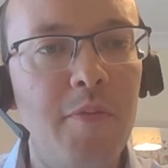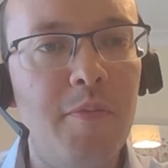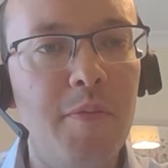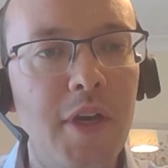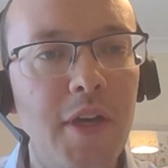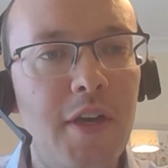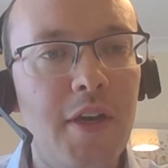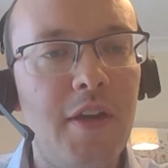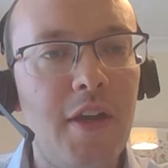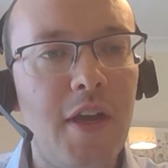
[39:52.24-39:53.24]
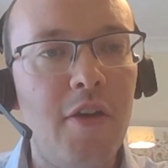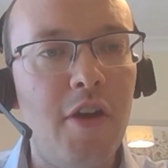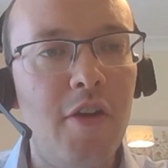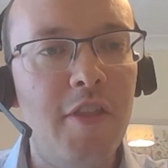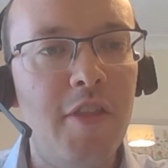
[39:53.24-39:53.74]
But
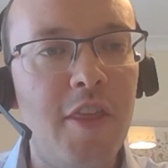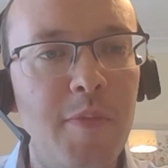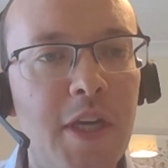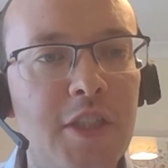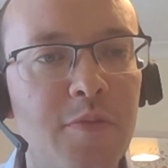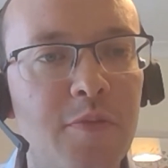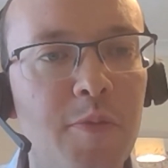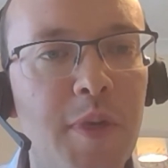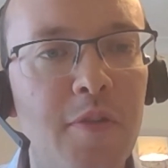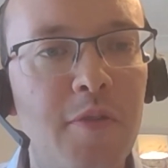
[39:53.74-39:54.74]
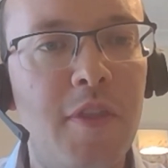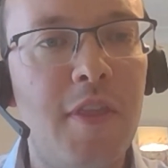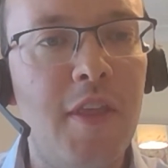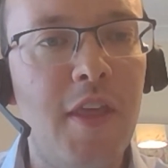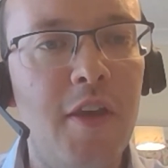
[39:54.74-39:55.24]
our anticipation would be
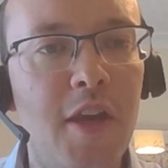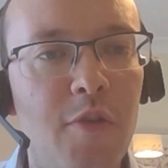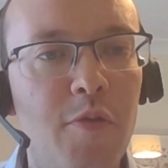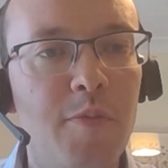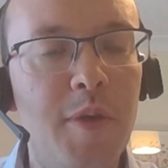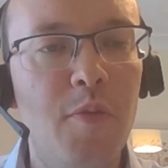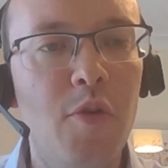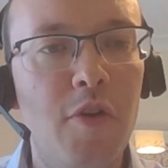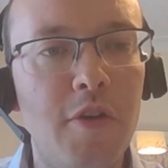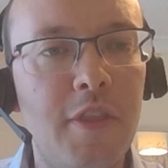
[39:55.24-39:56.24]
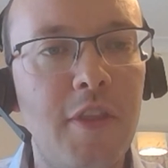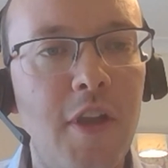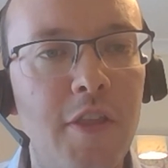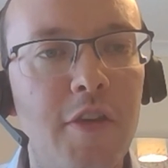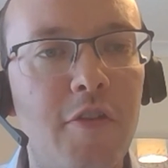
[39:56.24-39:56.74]
it would be more
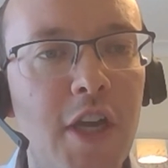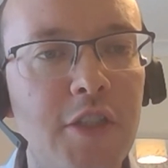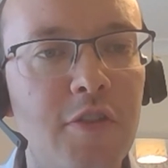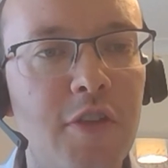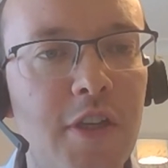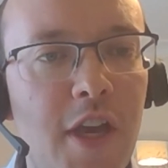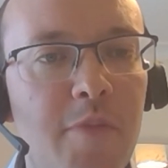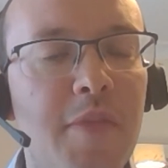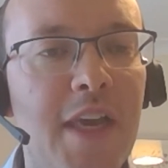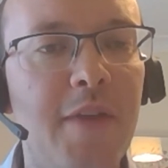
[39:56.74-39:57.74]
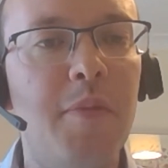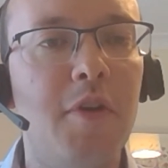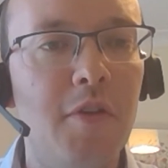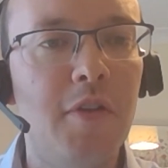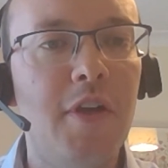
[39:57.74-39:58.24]
undergraduate,
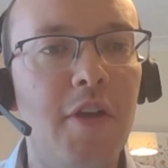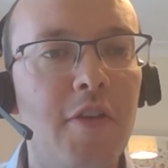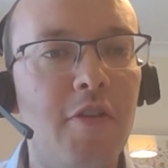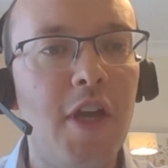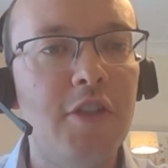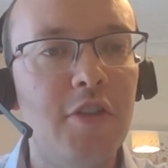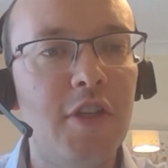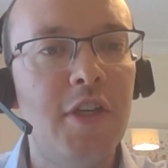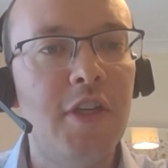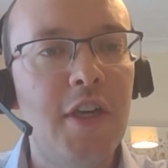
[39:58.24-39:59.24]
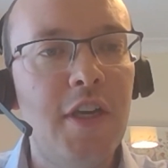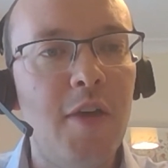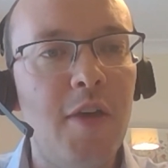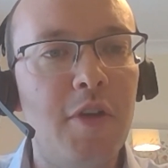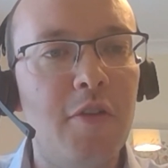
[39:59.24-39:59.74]
typical undergraduate
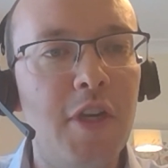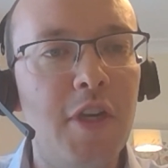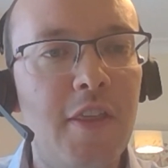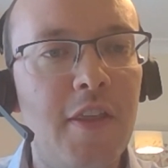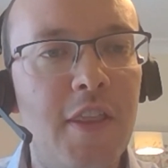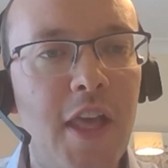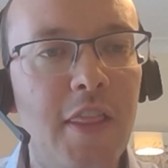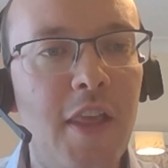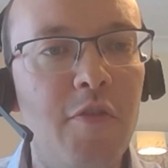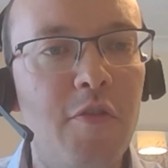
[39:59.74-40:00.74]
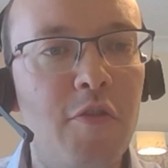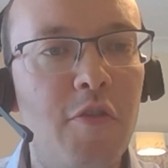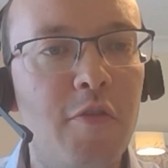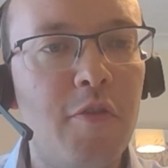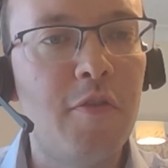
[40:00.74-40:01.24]
degrees, and then level 4 and